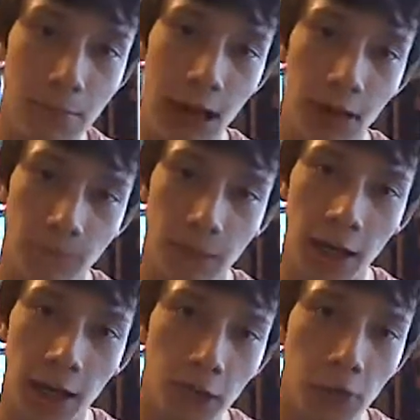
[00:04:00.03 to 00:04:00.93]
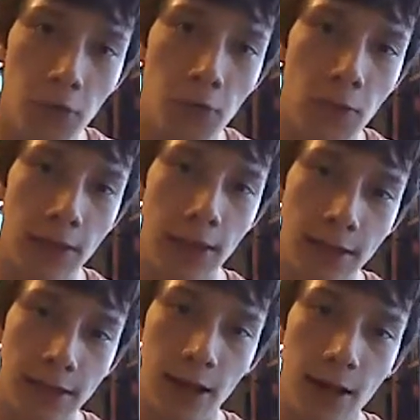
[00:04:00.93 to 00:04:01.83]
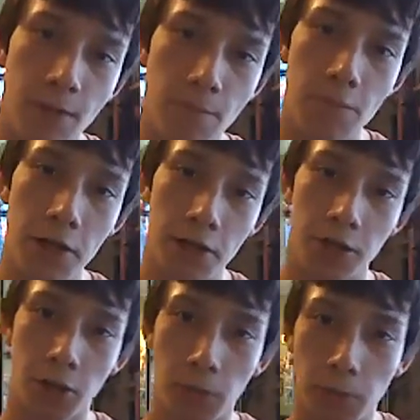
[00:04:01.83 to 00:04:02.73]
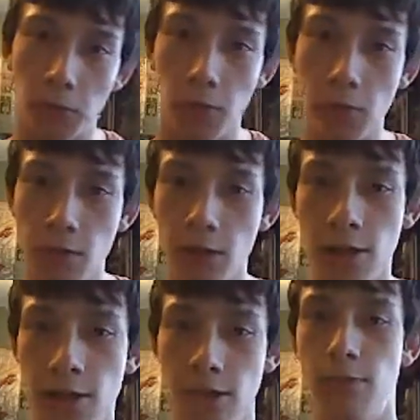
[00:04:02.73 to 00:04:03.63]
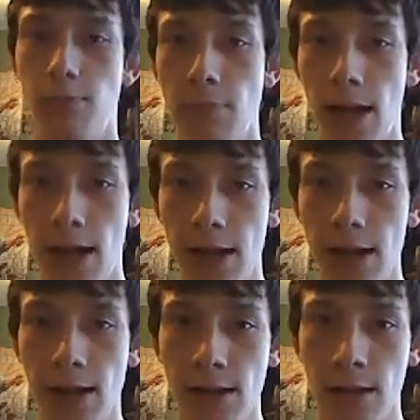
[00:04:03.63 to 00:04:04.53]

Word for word: laugh at you, and that's how Mr. Blue was made.